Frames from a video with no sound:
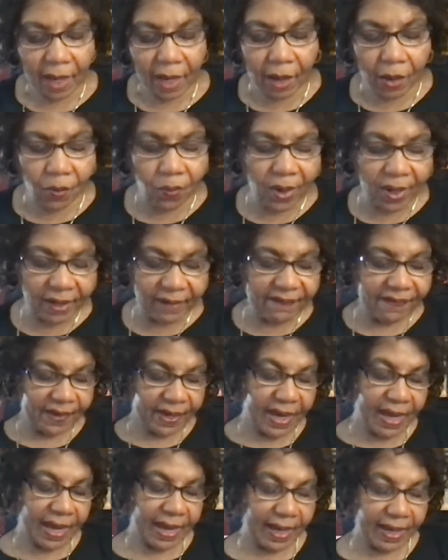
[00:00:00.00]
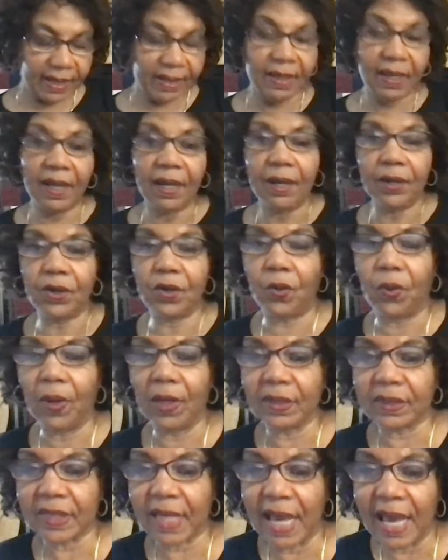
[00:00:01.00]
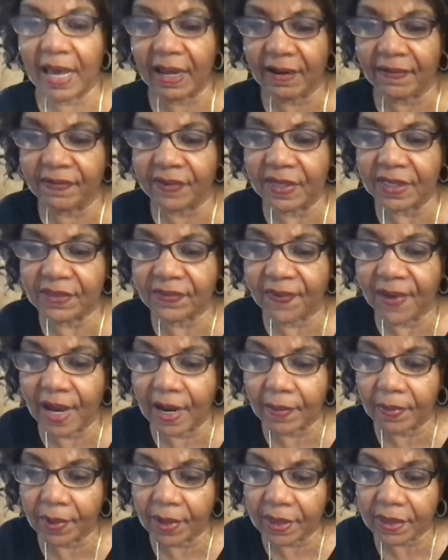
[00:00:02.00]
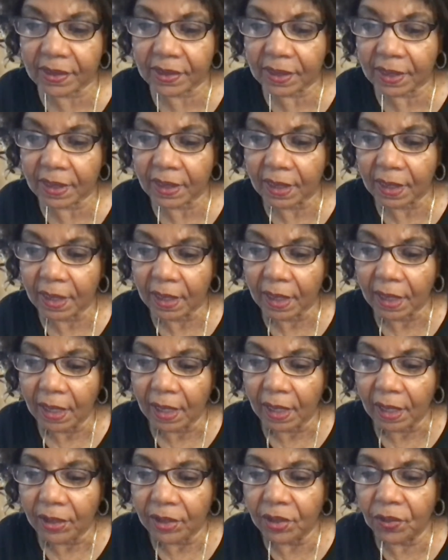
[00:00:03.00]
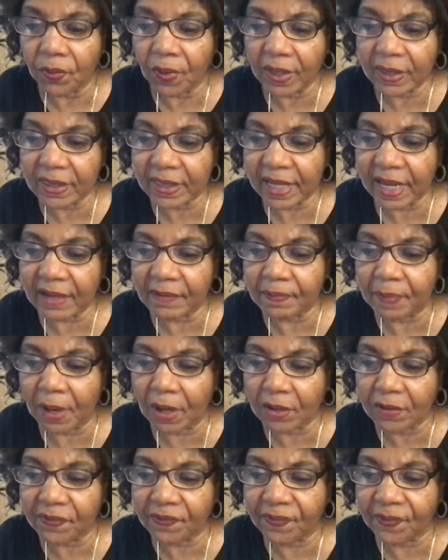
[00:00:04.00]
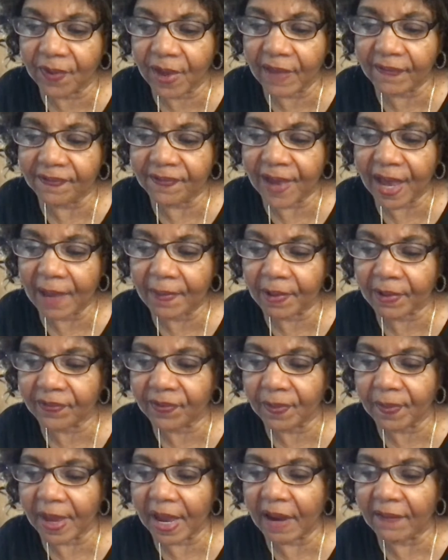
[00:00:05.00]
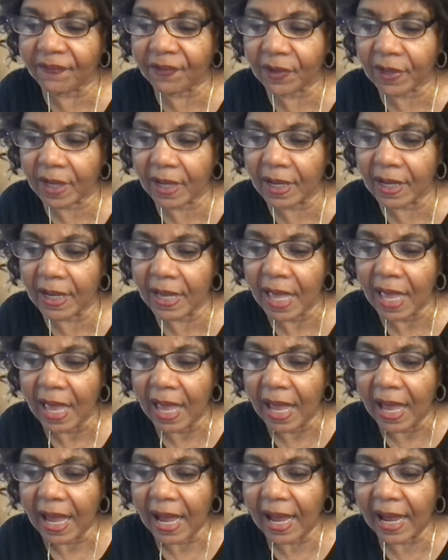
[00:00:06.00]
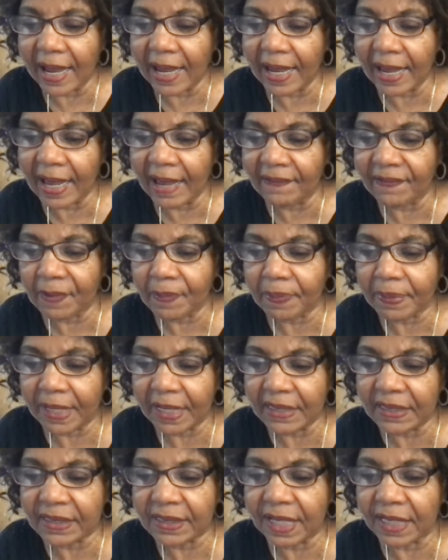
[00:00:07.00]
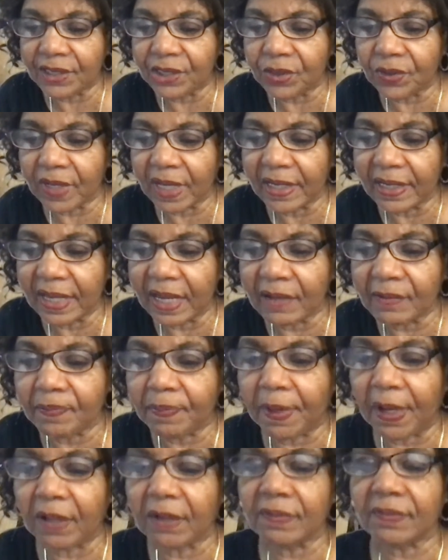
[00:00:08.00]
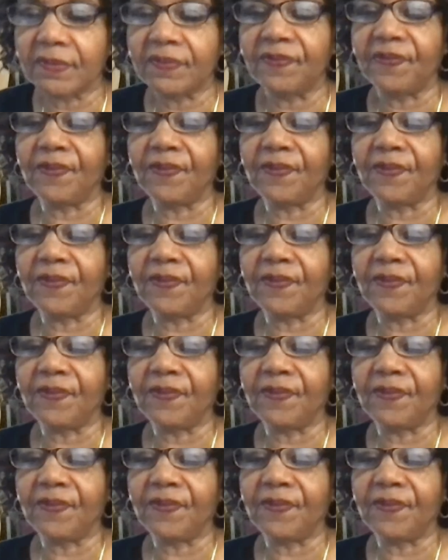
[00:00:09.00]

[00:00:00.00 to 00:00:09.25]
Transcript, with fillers: a one-of-a-kind quilt out of these fabrics. You want to get bulk fabric from Africa? I have a place that you can get bulk